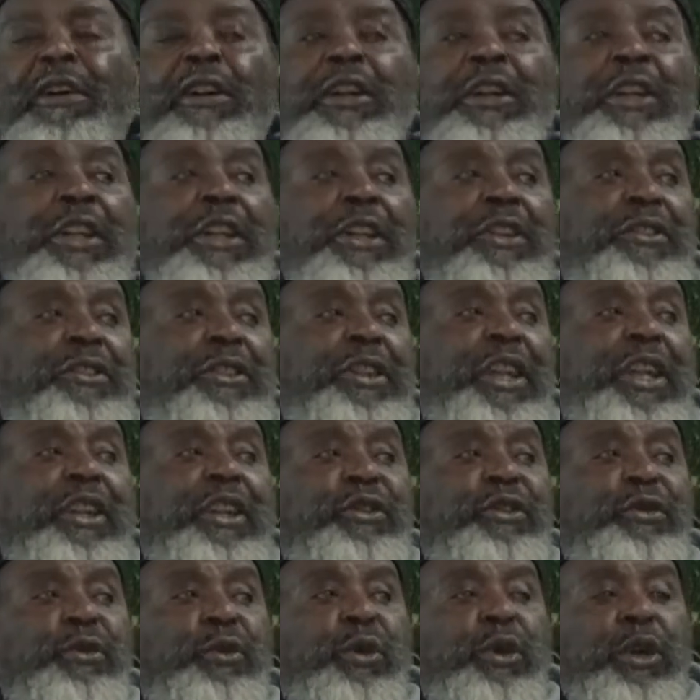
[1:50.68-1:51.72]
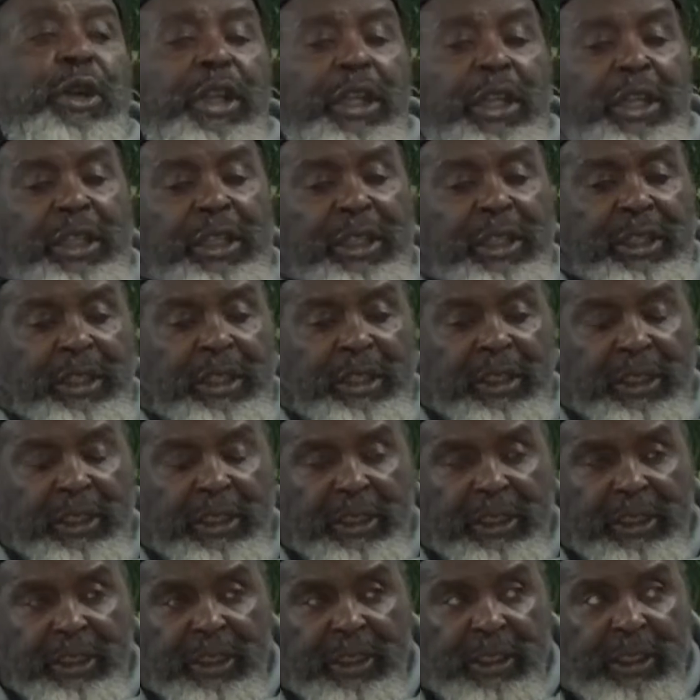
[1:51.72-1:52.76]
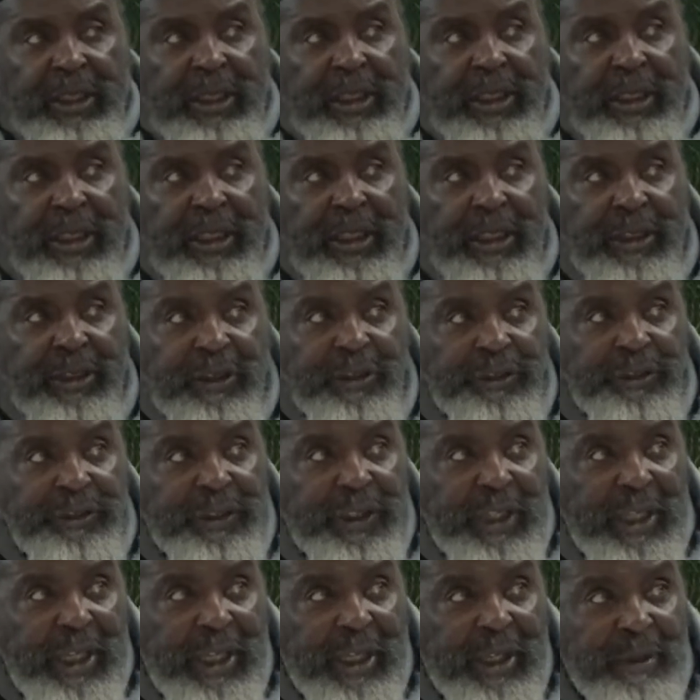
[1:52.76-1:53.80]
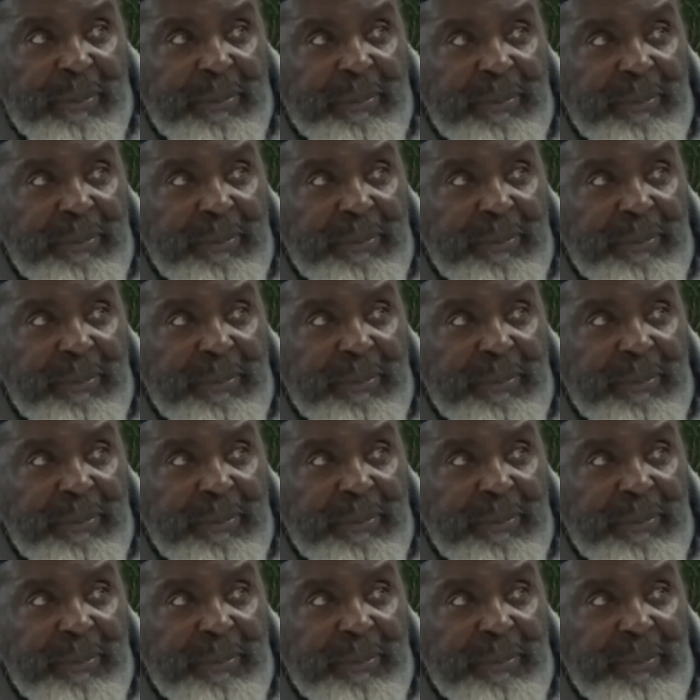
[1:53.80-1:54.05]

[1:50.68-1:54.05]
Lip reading: of these things working at this time.